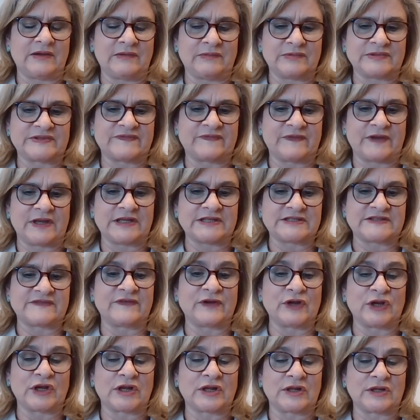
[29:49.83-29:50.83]
it's
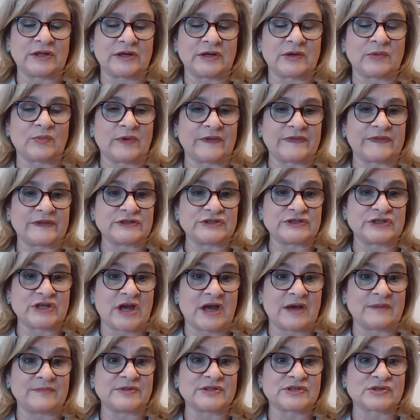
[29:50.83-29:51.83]
very clear what the
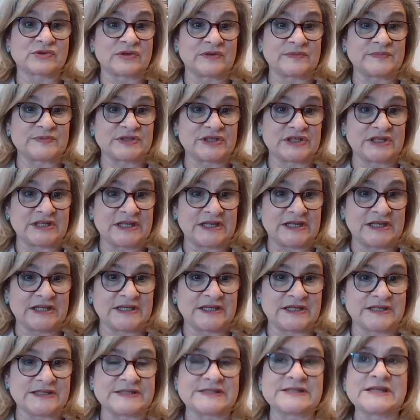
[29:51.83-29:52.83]
job description
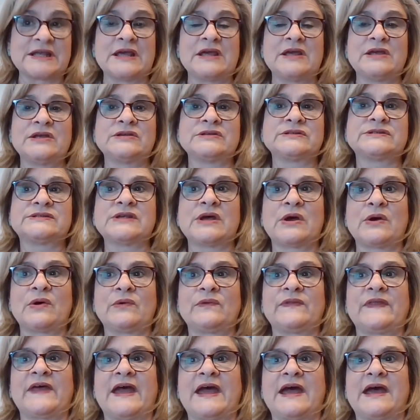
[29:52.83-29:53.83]
is,
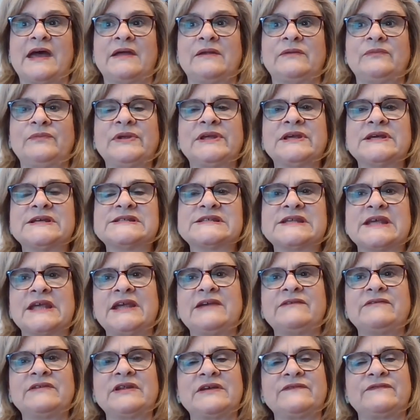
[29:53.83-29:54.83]
so that, because
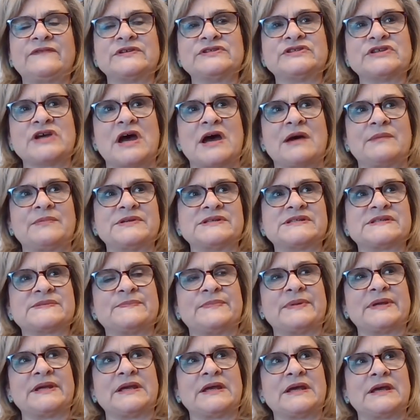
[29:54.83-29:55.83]
even if a job has
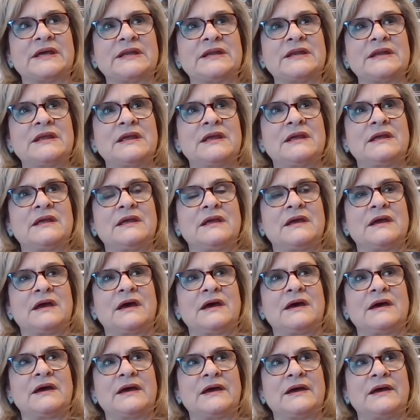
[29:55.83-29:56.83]
been
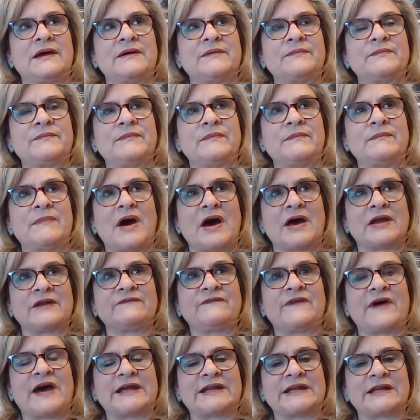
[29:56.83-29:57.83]

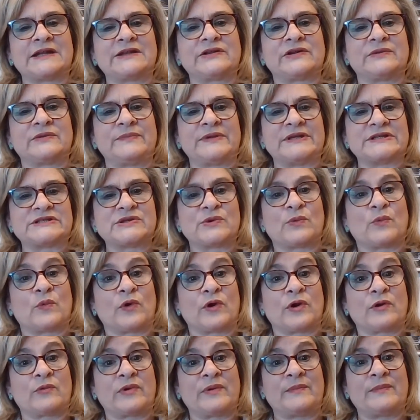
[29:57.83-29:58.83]
modified a little bit to
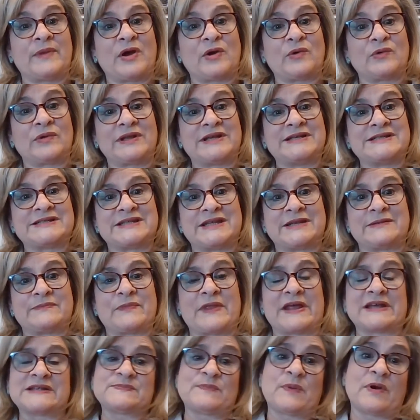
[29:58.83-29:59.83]
work remotely, see,
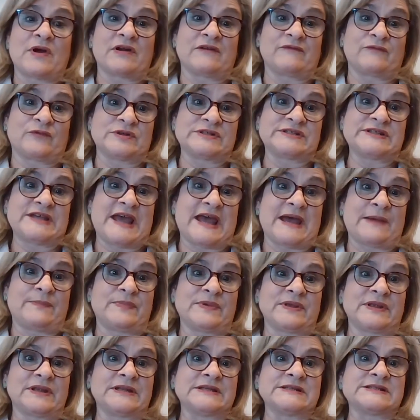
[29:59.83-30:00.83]
that's part of what's
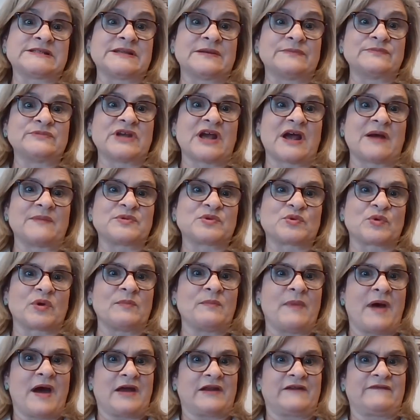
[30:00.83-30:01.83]
happened is some jobs were
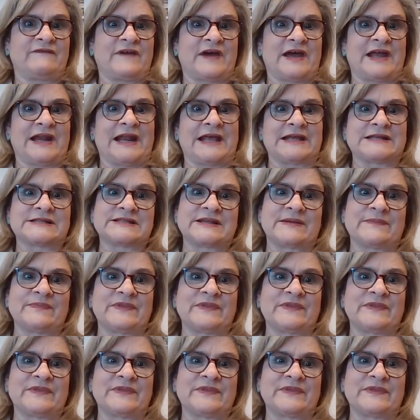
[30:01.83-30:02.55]
modified, like